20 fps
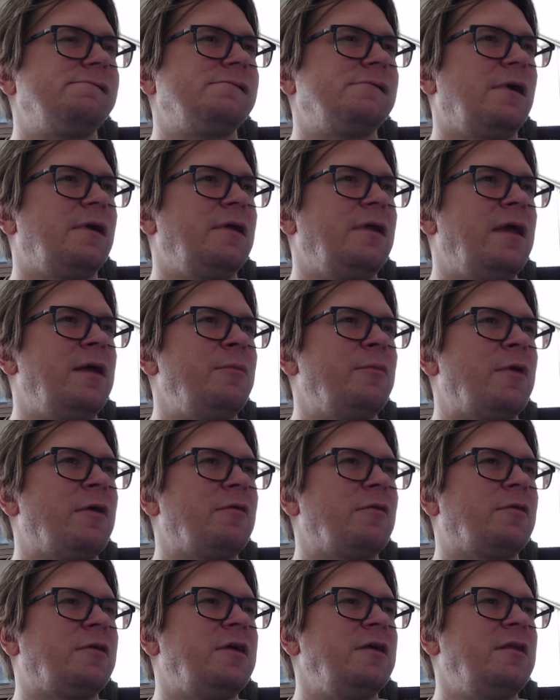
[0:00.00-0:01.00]
Named it
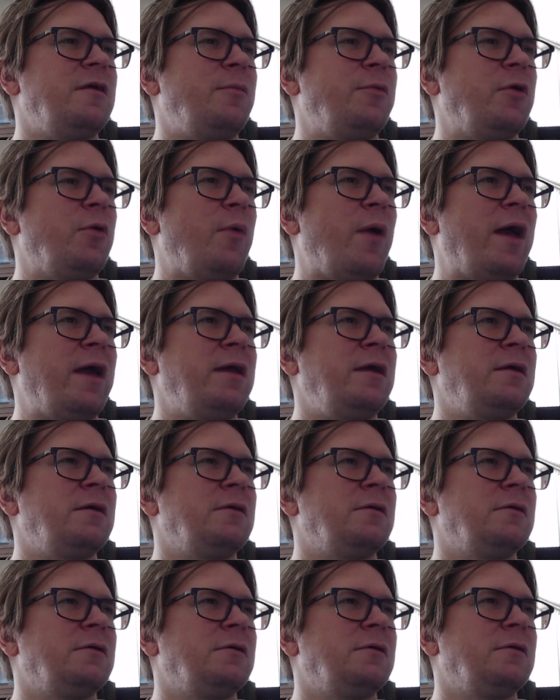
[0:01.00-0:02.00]
TWA?
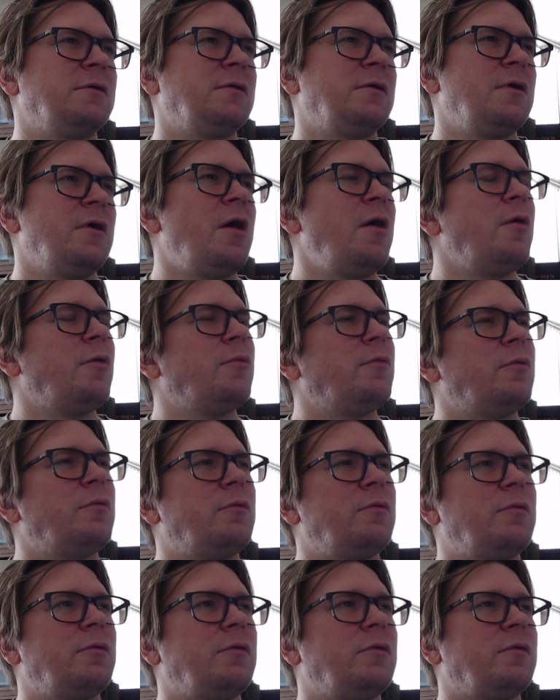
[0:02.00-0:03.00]

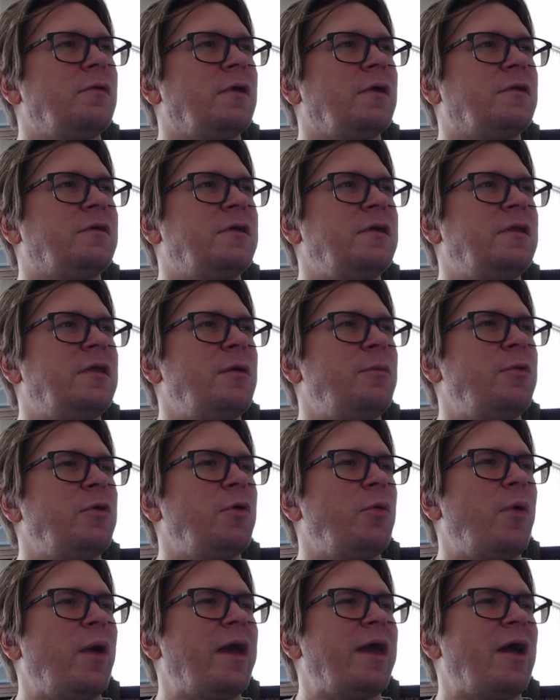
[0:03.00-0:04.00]
The
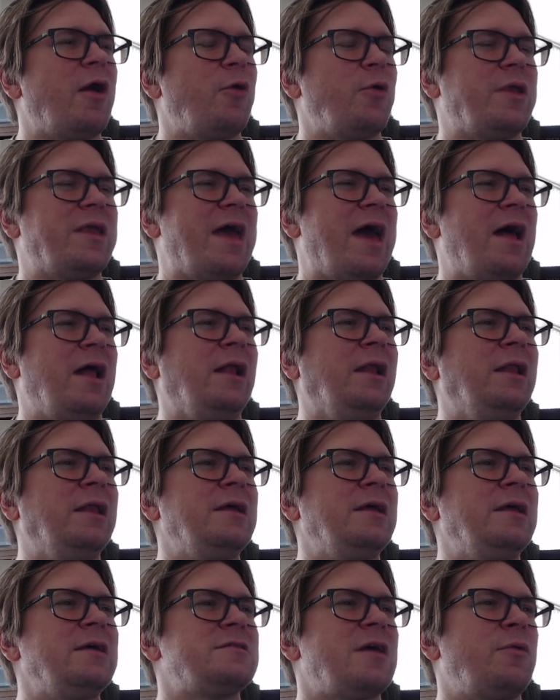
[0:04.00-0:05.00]
TWA hotel?
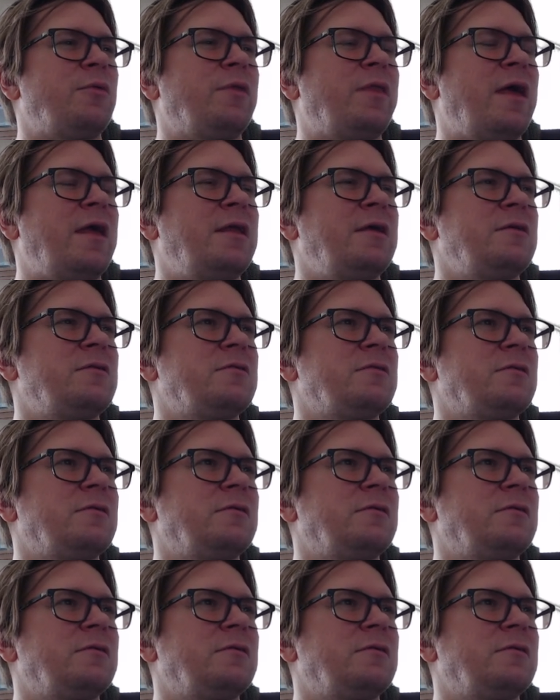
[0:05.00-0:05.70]
Is that what that is?